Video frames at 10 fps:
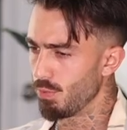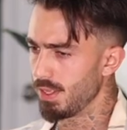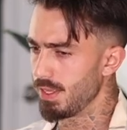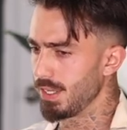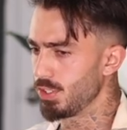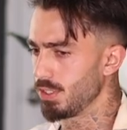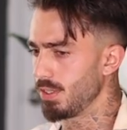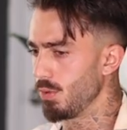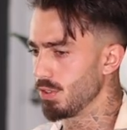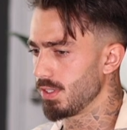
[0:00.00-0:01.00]
really.
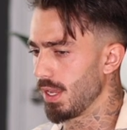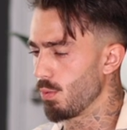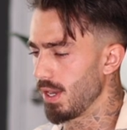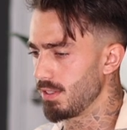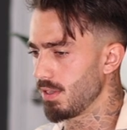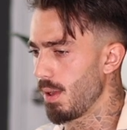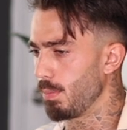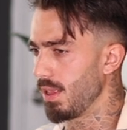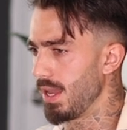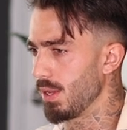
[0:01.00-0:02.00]
It was like when I
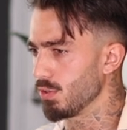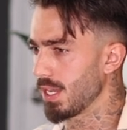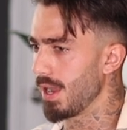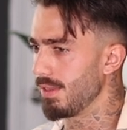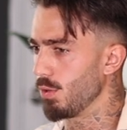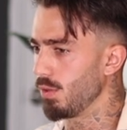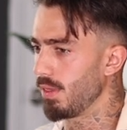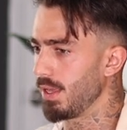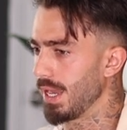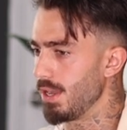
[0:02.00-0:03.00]
stopped playing, it was kind of the only
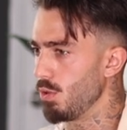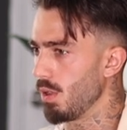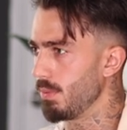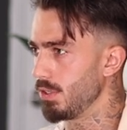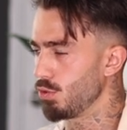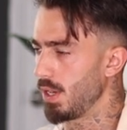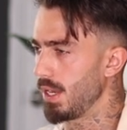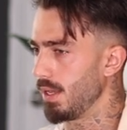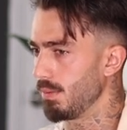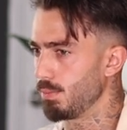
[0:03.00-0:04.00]
thing I knew. I've been
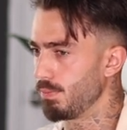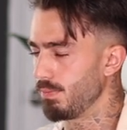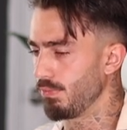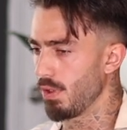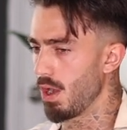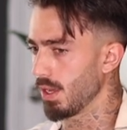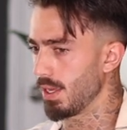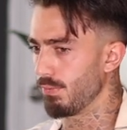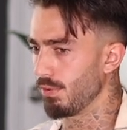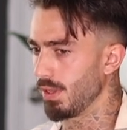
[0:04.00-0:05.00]
training for
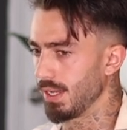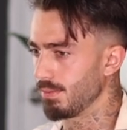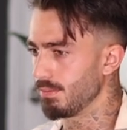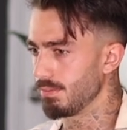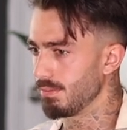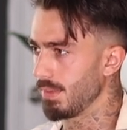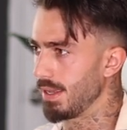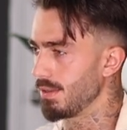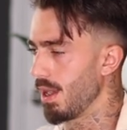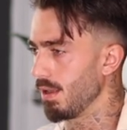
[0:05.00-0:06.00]
hockey for like my
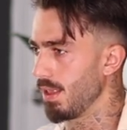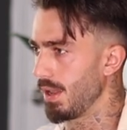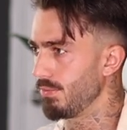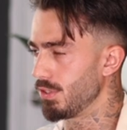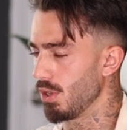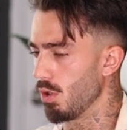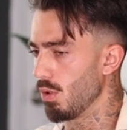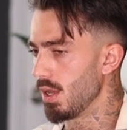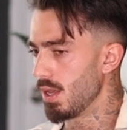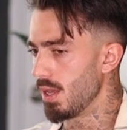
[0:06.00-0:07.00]
entire life,
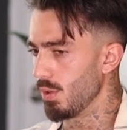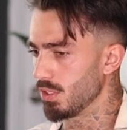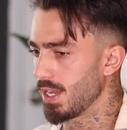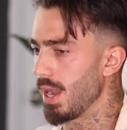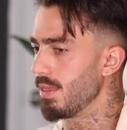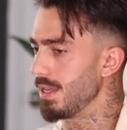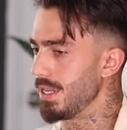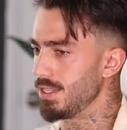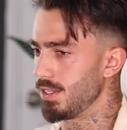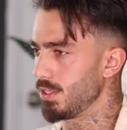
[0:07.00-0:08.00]
so it was kind of the
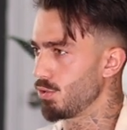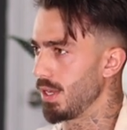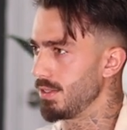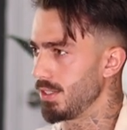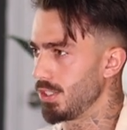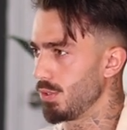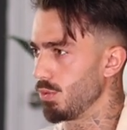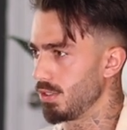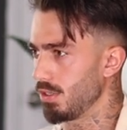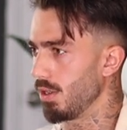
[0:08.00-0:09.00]
easiest transition,
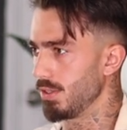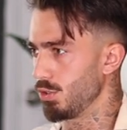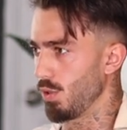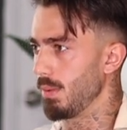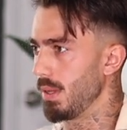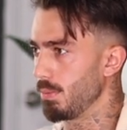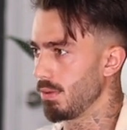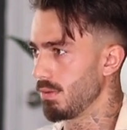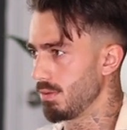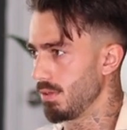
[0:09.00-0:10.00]
was starting to train
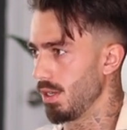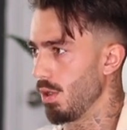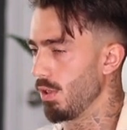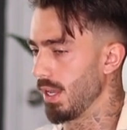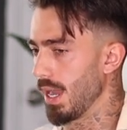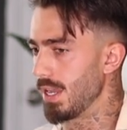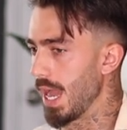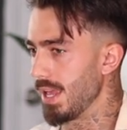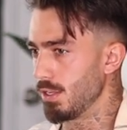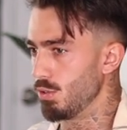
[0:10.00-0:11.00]
people, you know, like I
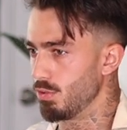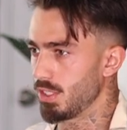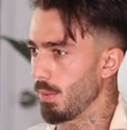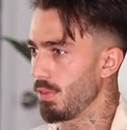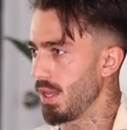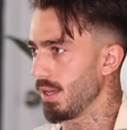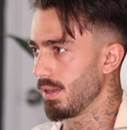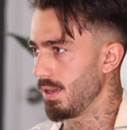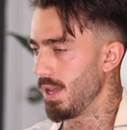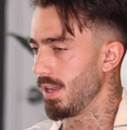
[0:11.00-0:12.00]
had to do
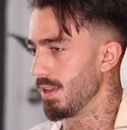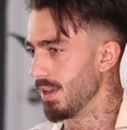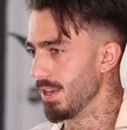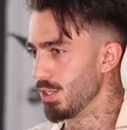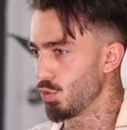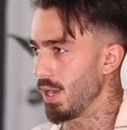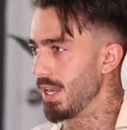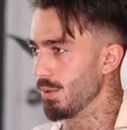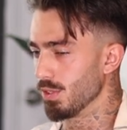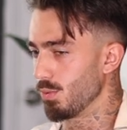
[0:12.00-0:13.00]
something, and
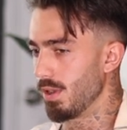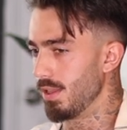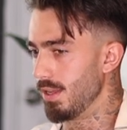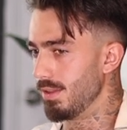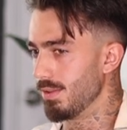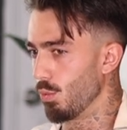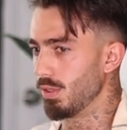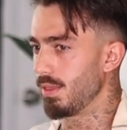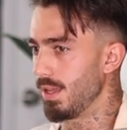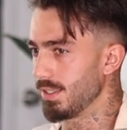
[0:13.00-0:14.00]
training was one of the
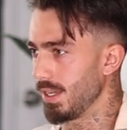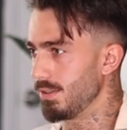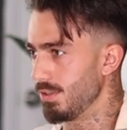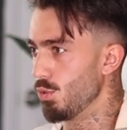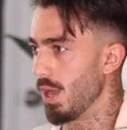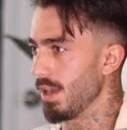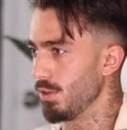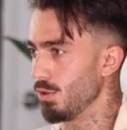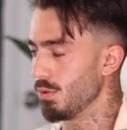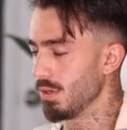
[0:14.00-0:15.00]
only things I knew how to
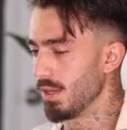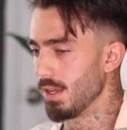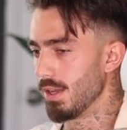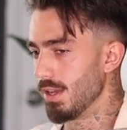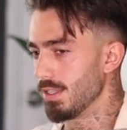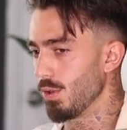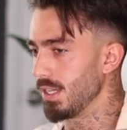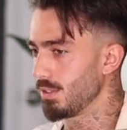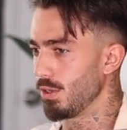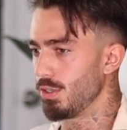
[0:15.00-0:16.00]
do. Yeah. So I
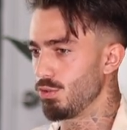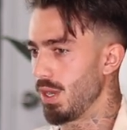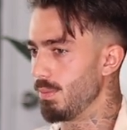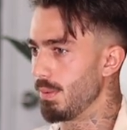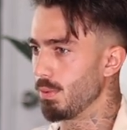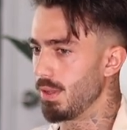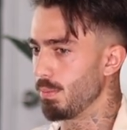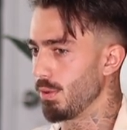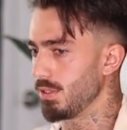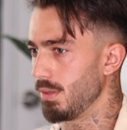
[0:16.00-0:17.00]
started to train people in
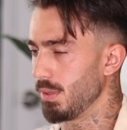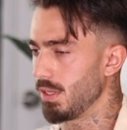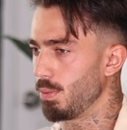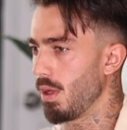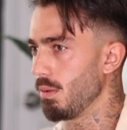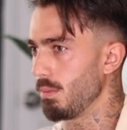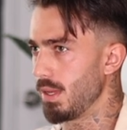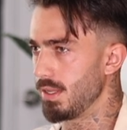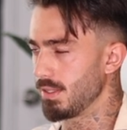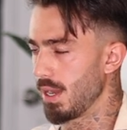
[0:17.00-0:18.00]
person. But the problem
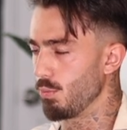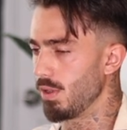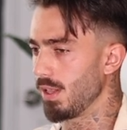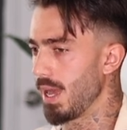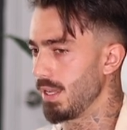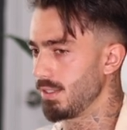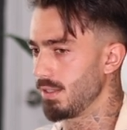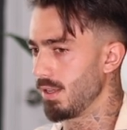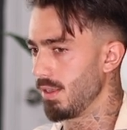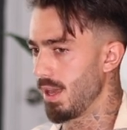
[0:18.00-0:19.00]
is I
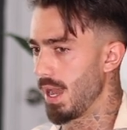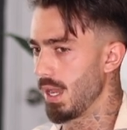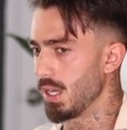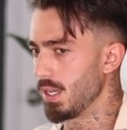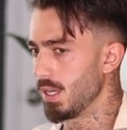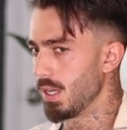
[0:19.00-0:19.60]
realized that